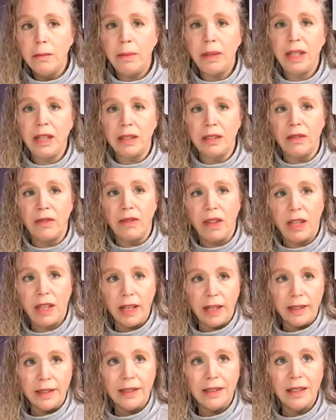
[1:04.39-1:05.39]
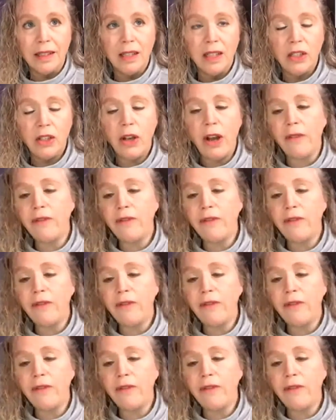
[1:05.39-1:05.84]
because of the kids. You